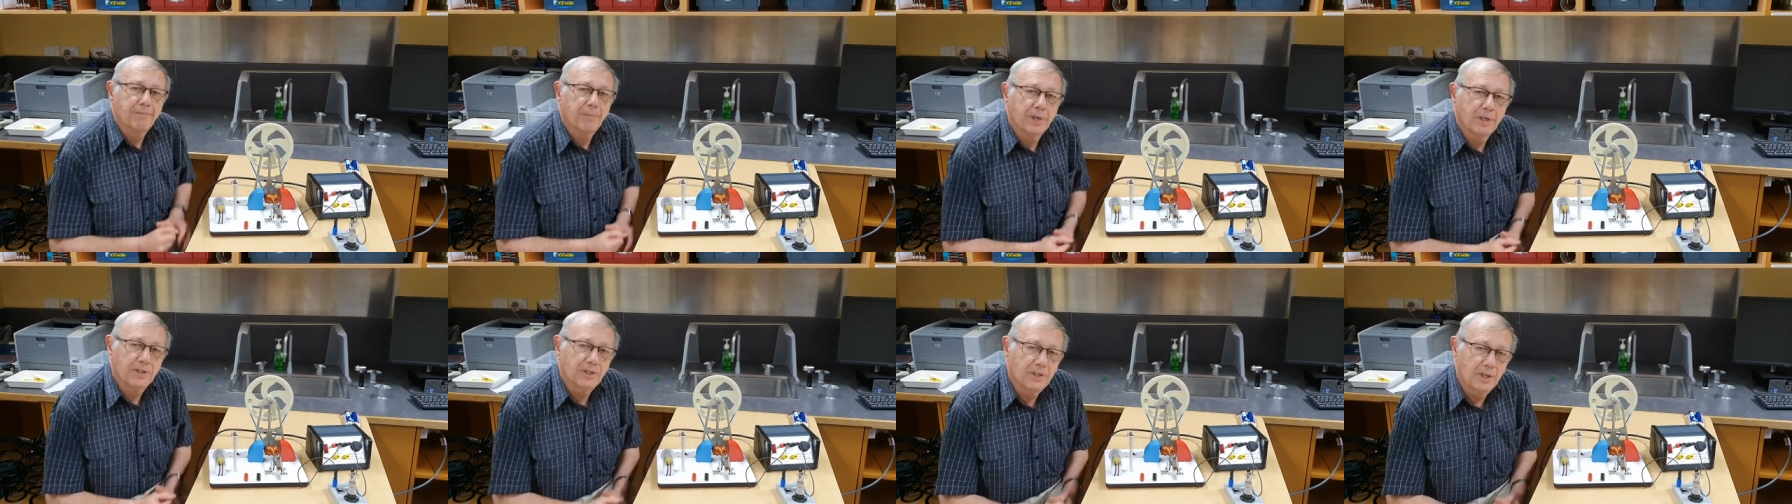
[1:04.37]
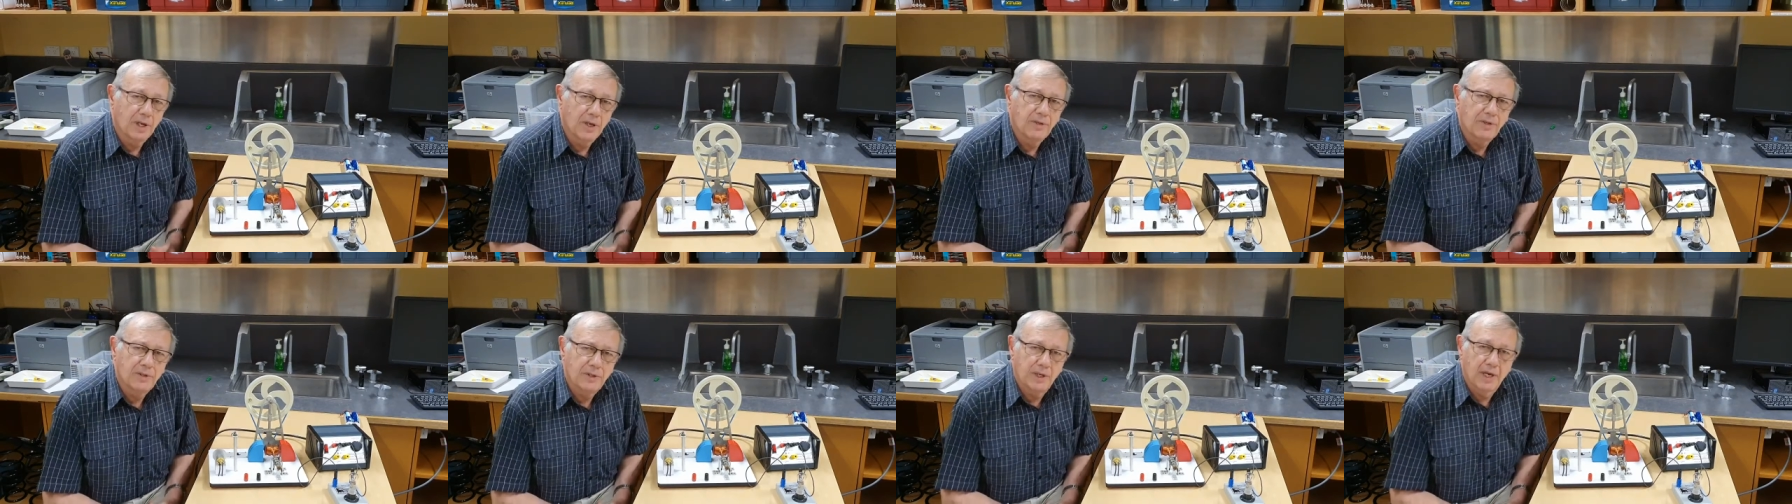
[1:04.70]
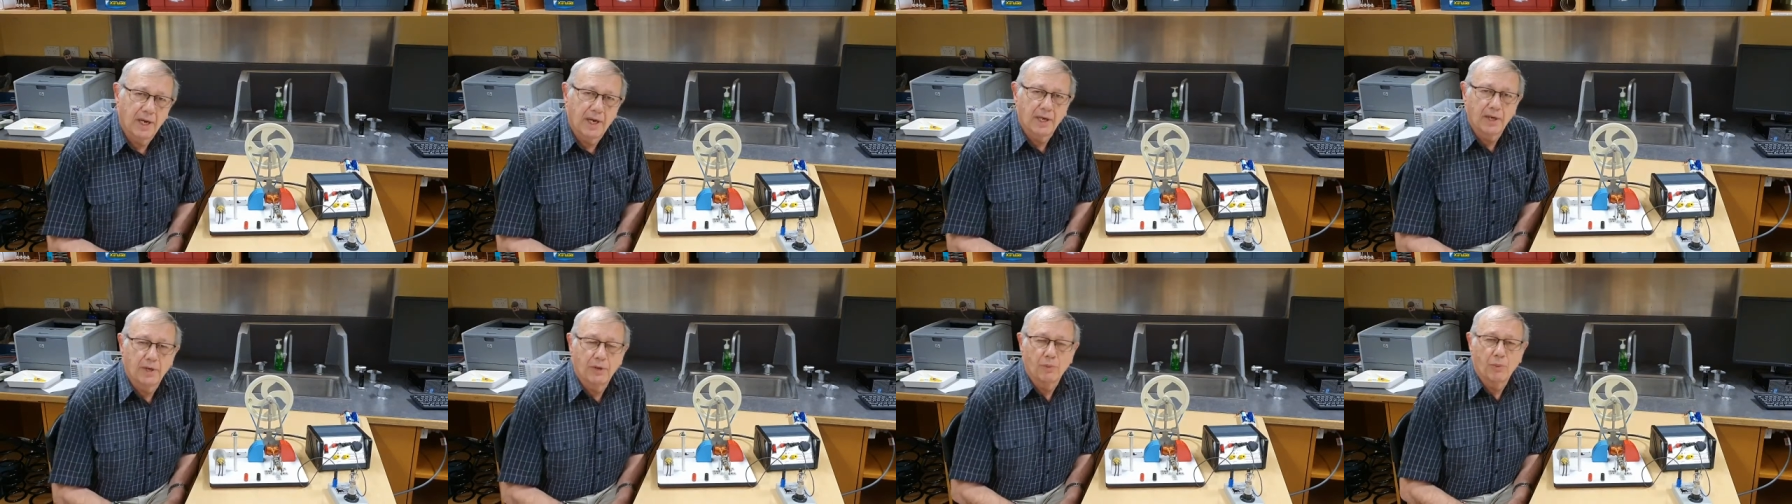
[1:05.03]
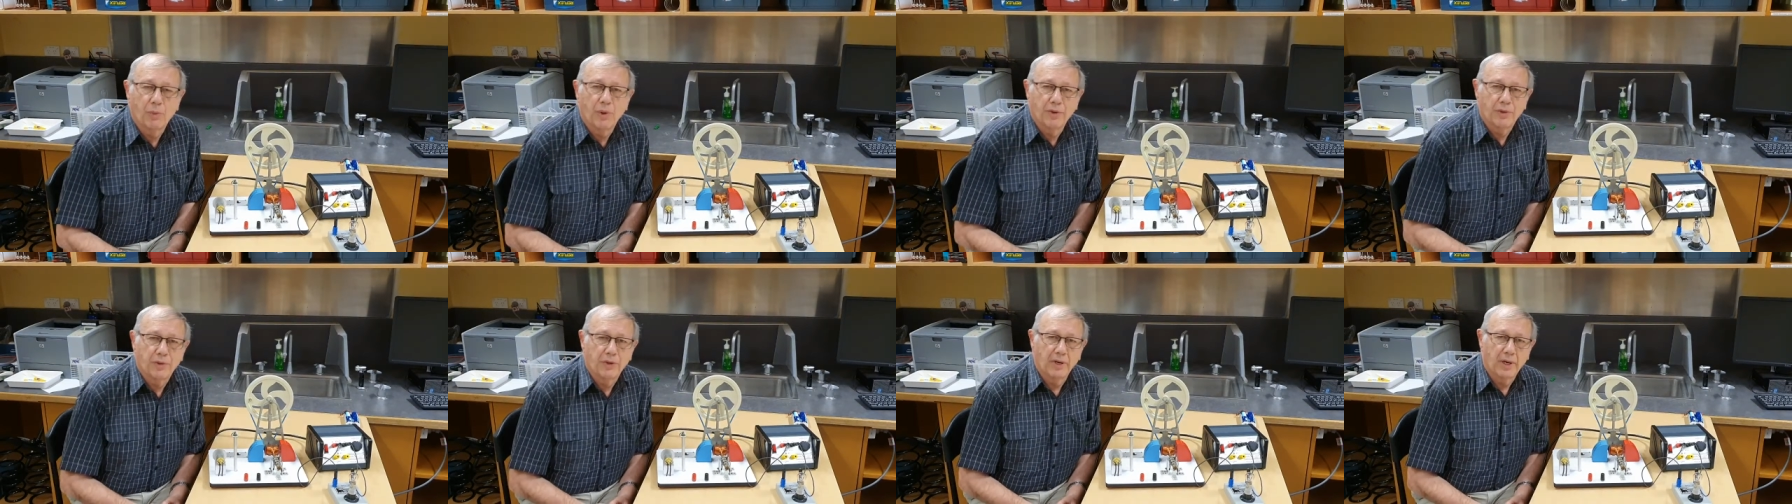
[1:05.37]
associated
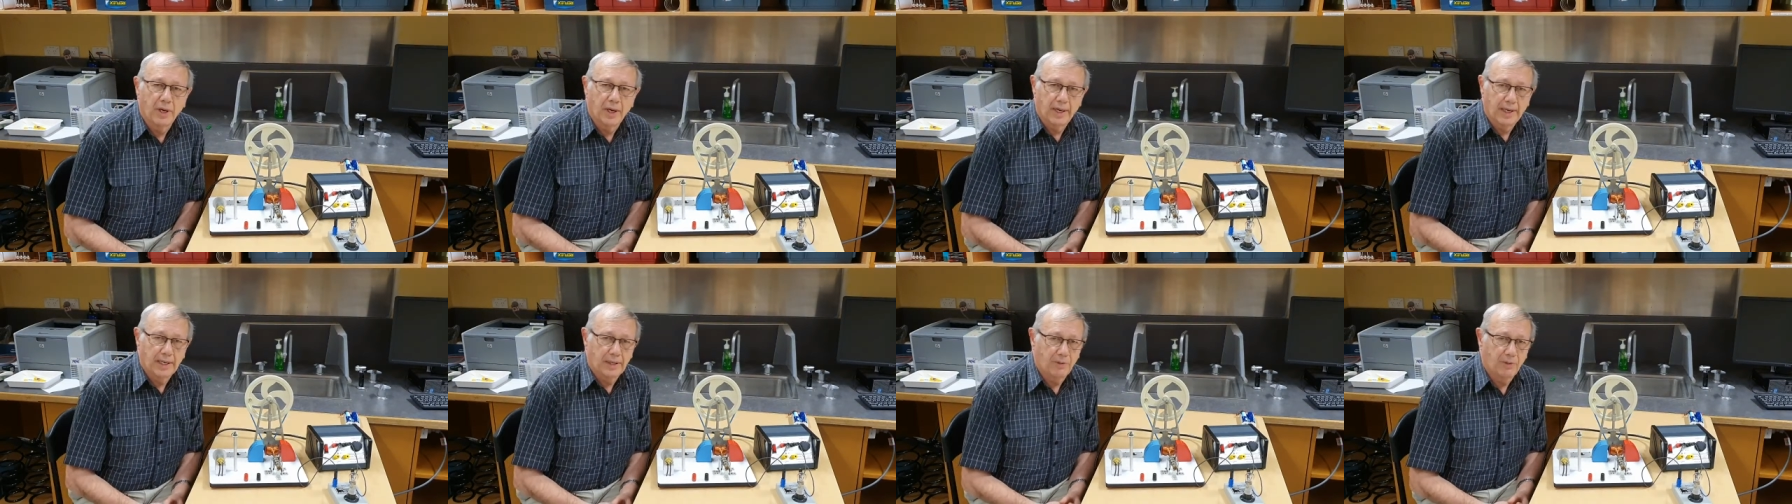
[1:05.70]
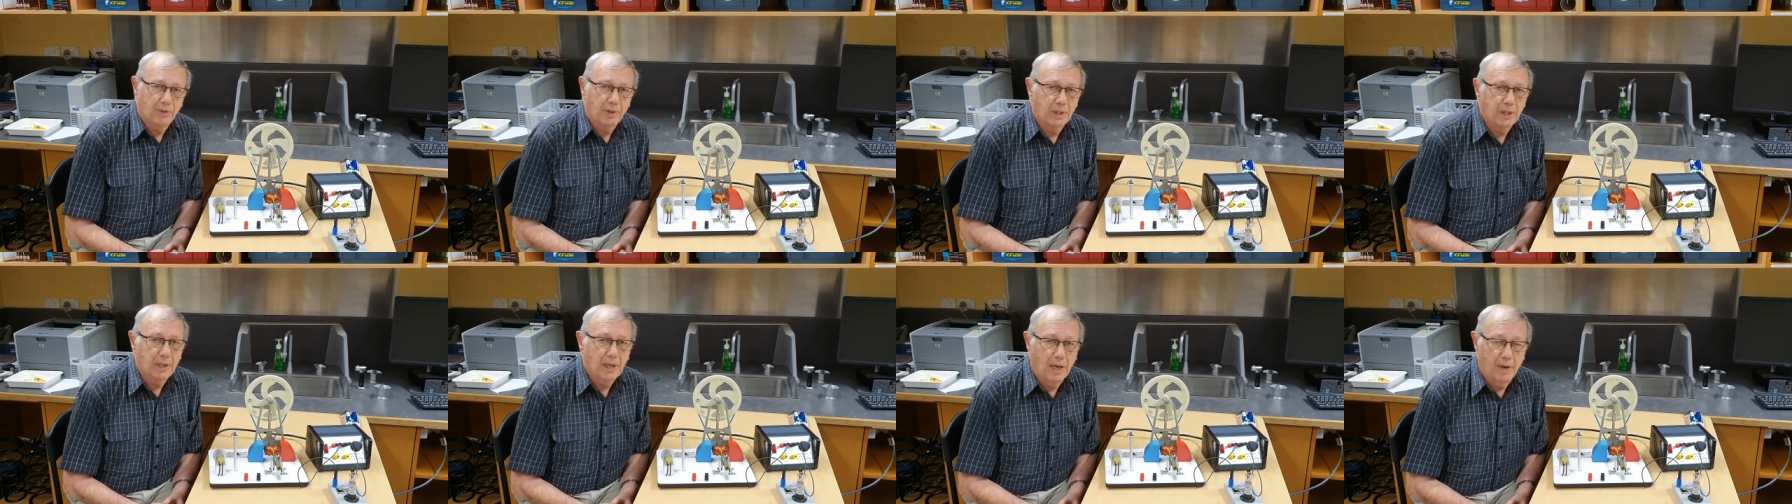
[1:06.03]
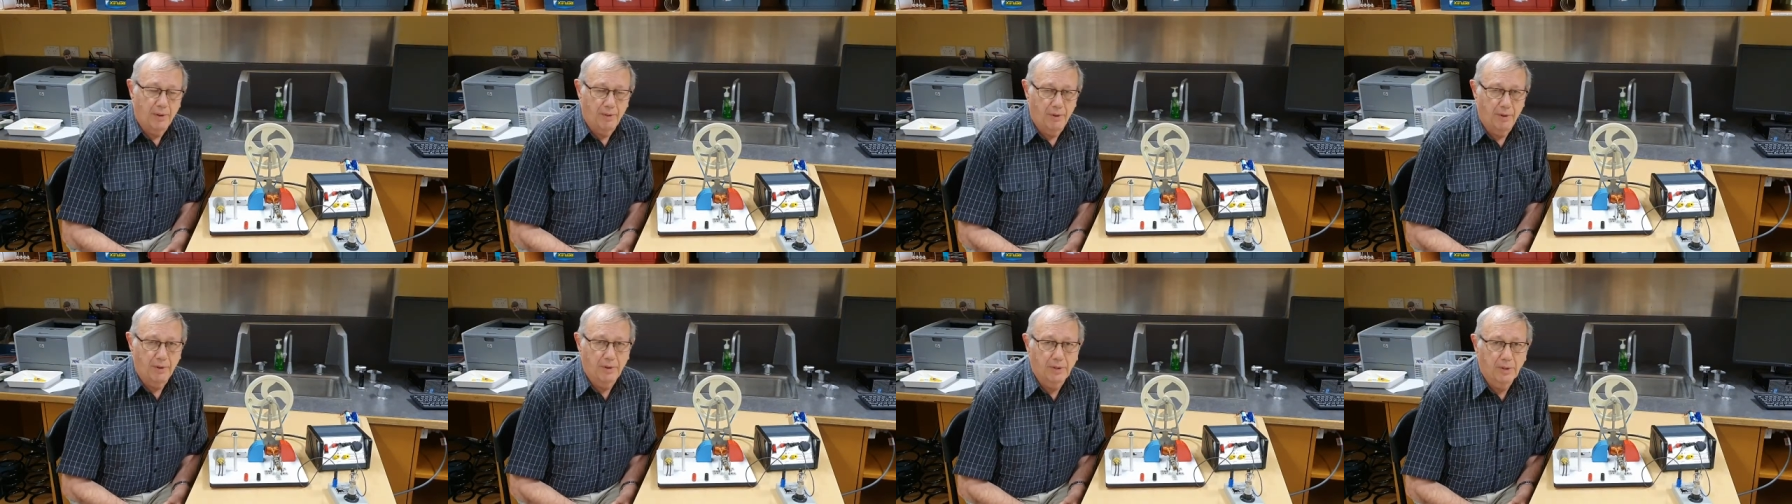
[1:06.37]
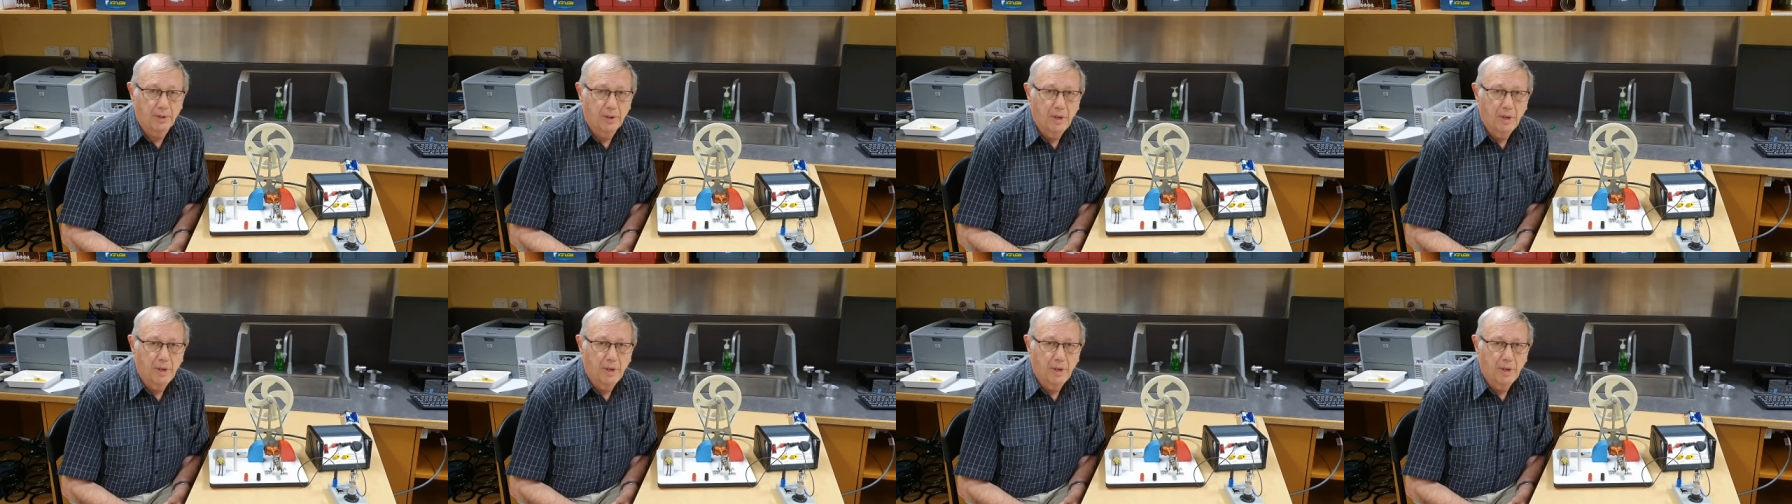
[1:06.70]
with an electric current